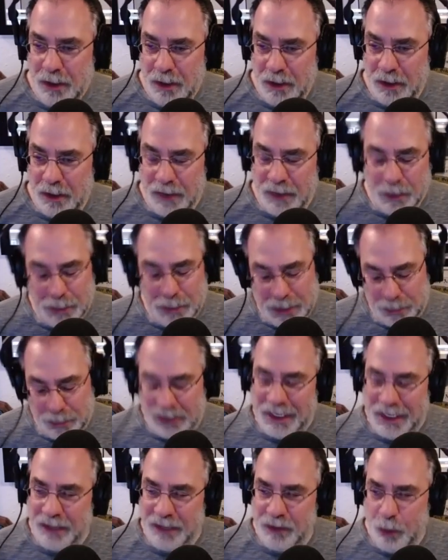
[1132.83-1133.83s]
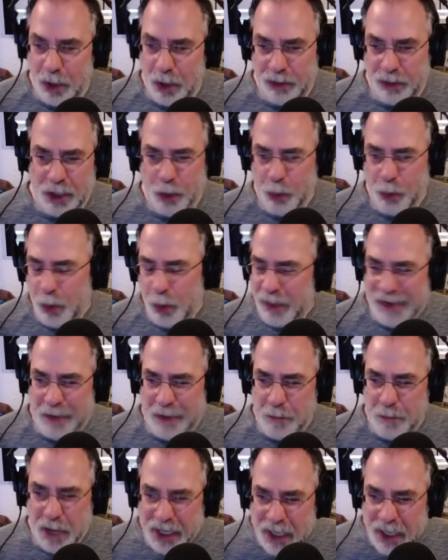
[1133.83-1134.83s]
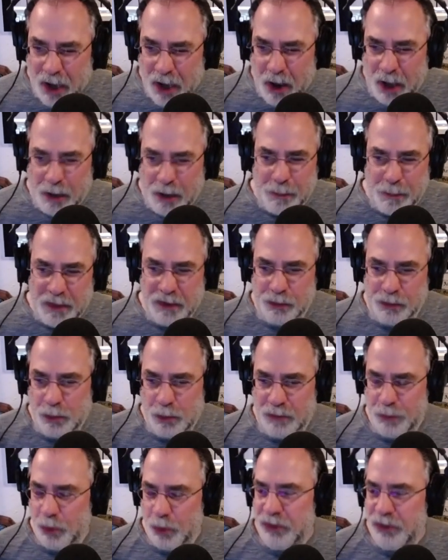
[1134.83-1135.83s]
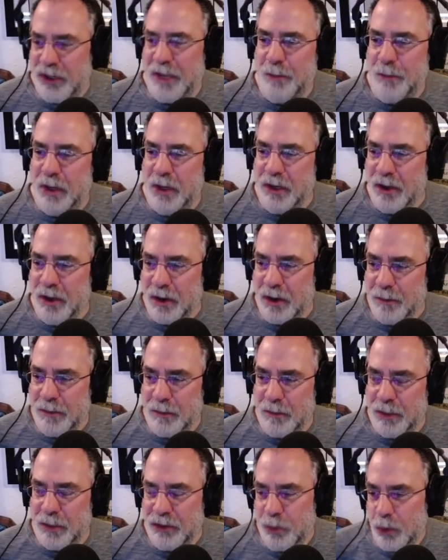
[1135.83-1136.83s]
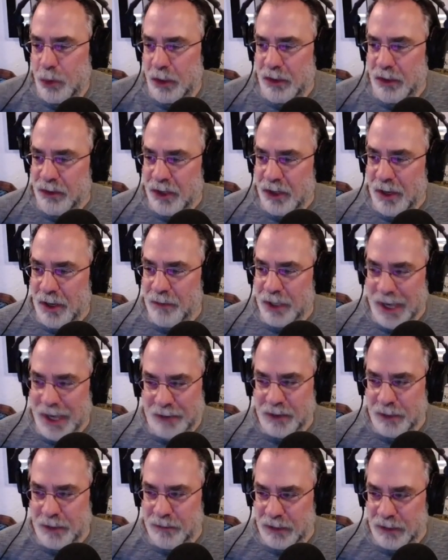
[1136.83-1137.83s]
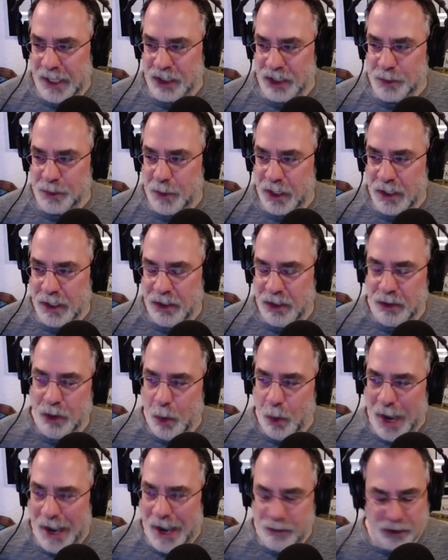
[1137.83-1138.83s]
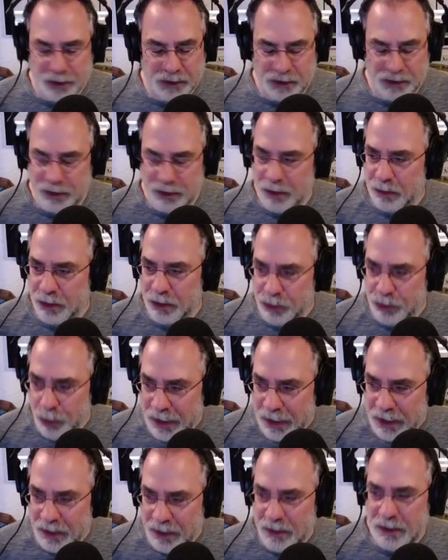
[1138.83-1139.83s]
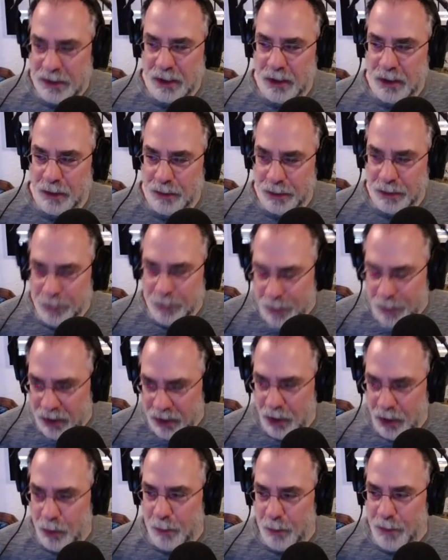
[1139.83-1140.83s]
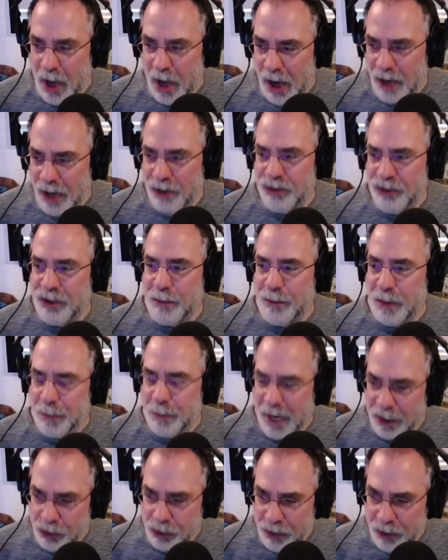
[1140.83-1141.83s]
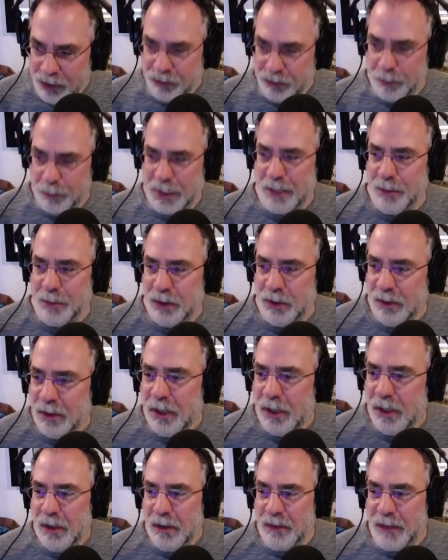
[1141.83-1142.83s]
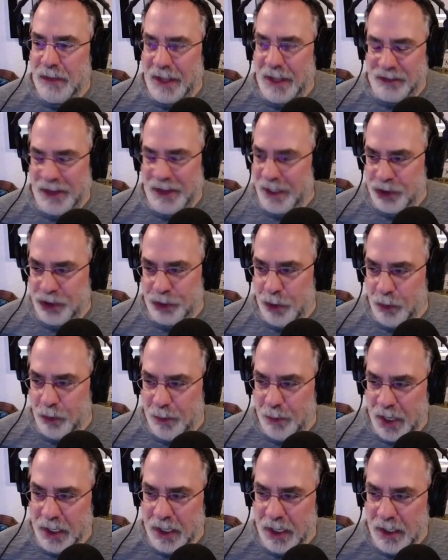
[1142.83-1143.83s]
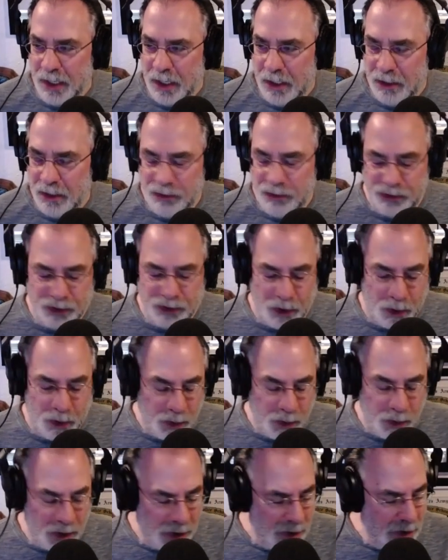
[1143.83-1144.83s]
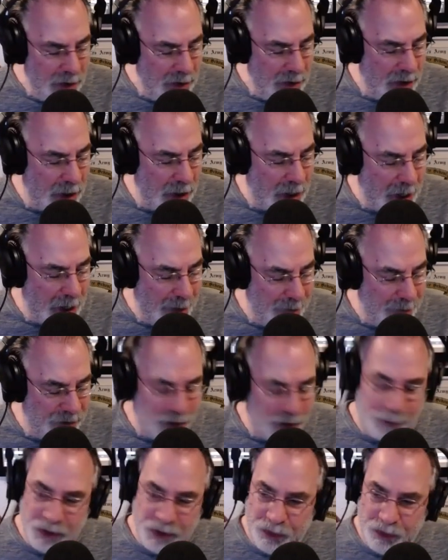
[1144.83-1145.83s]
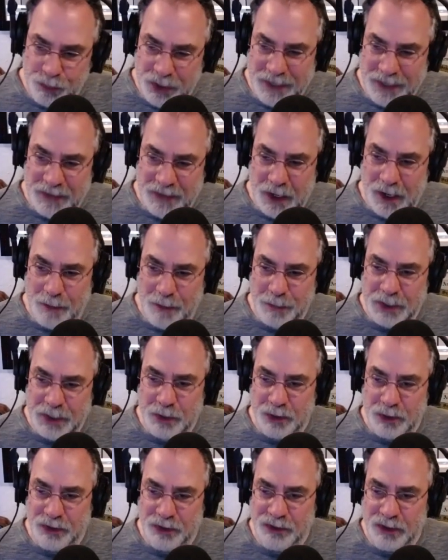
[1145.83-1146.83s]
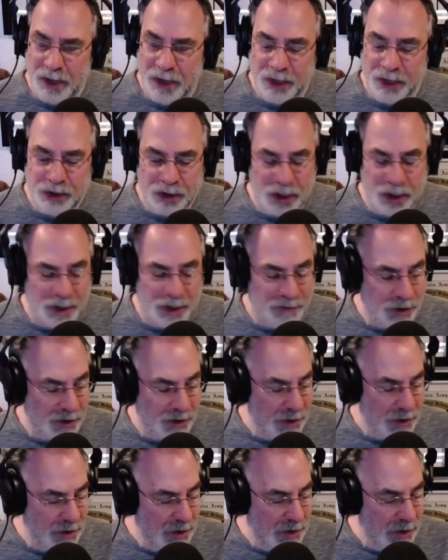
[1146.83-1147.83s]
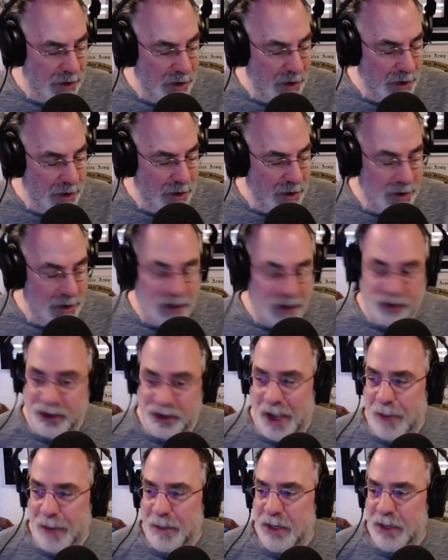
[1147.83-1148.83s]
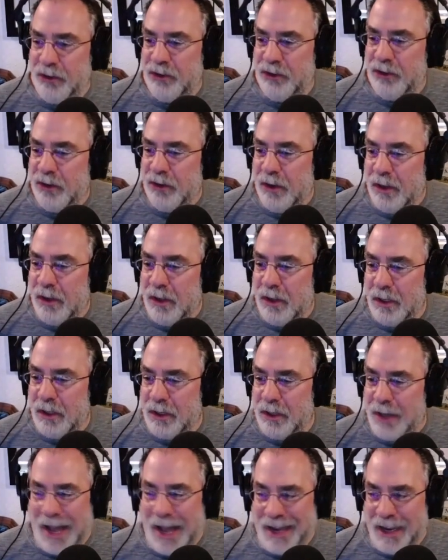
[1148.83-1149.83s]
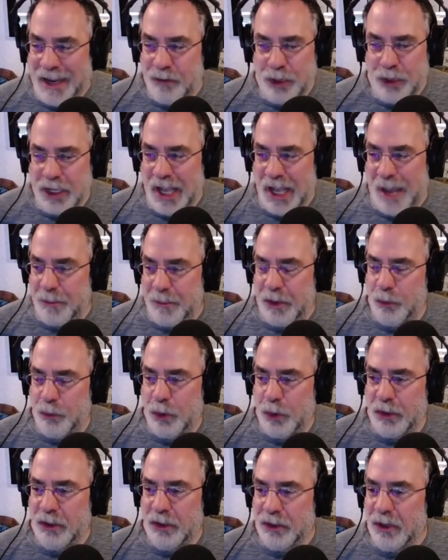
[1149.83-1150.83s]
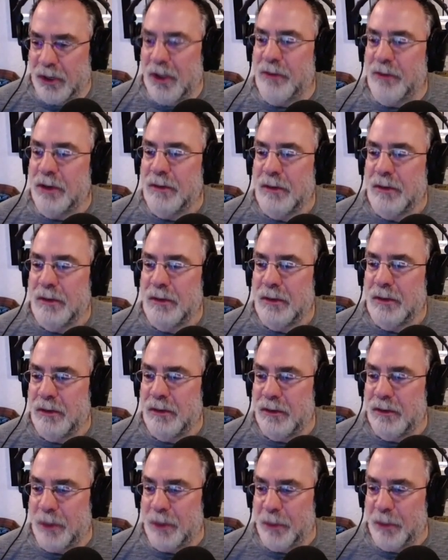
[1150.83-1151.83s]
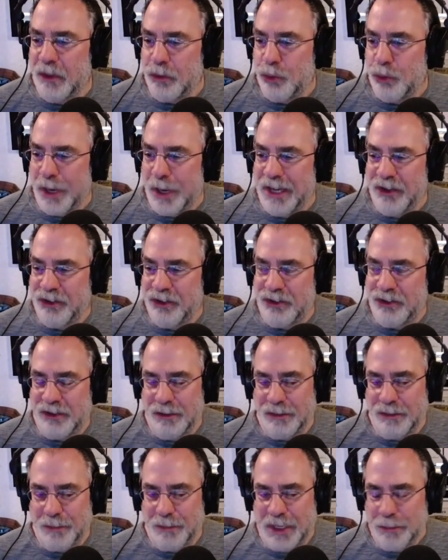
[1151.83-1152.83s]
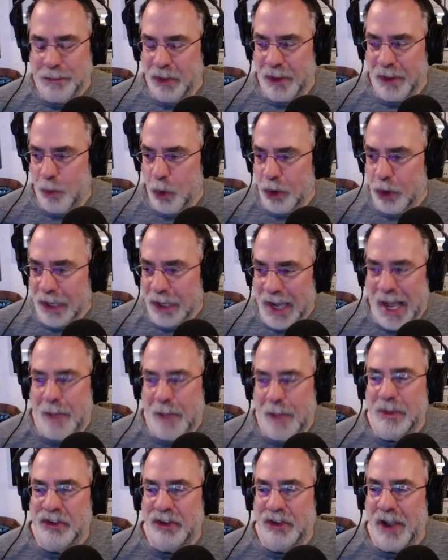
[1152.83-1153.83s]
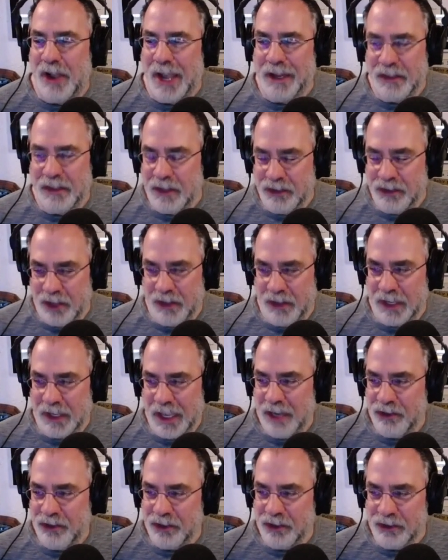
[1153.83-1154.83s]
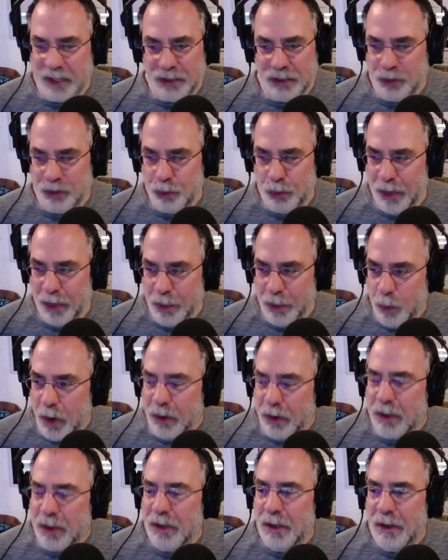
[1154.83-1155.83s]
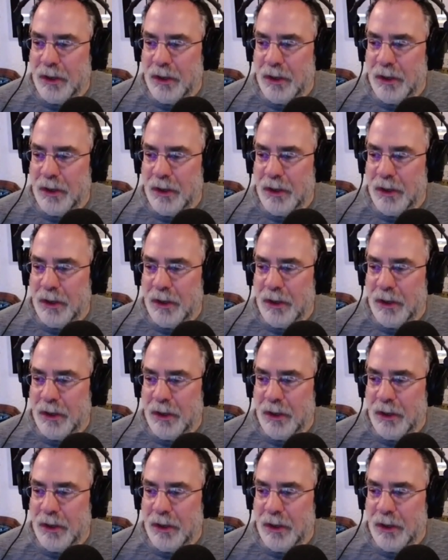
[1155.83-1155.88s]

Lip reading: and then people hear, we always had money on him and this. Well, of course you had money on him. But you work undercover. You have to have flash money. You go out, you're drinking, you go in bars, you buy drinks for people. That's not your own money. So I'm just bringing that up because undercover assignments, not every cop can work undercover. Some of the greatest people that work in homicide in these other cases, they do great work,